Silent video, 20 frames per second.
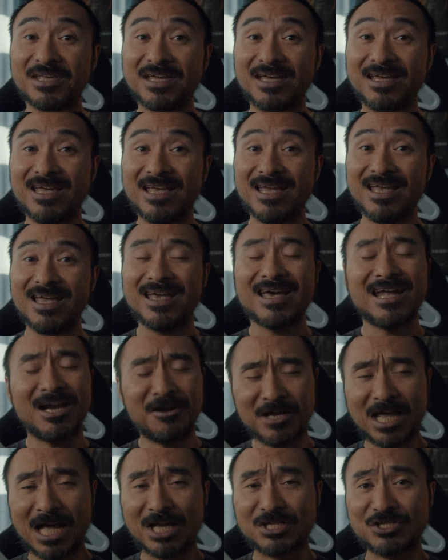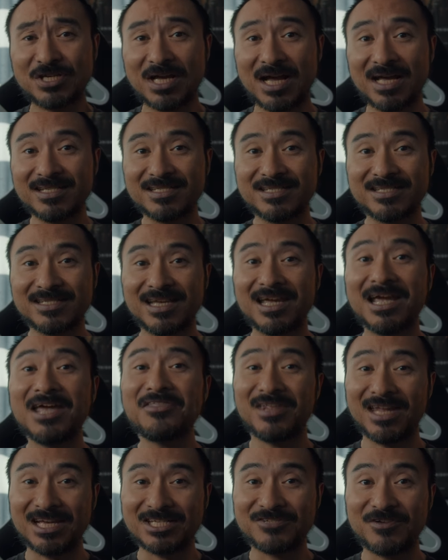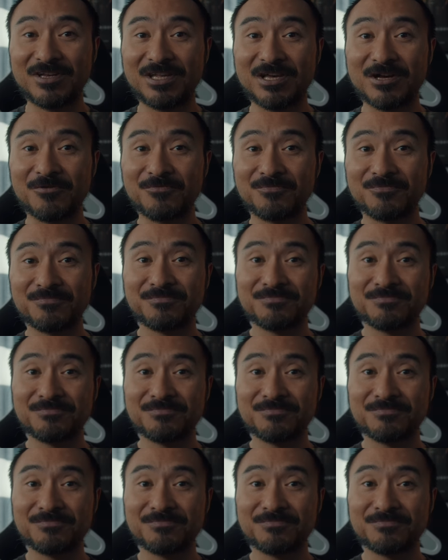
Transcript: Lee, and I'll catch you guys in the next video.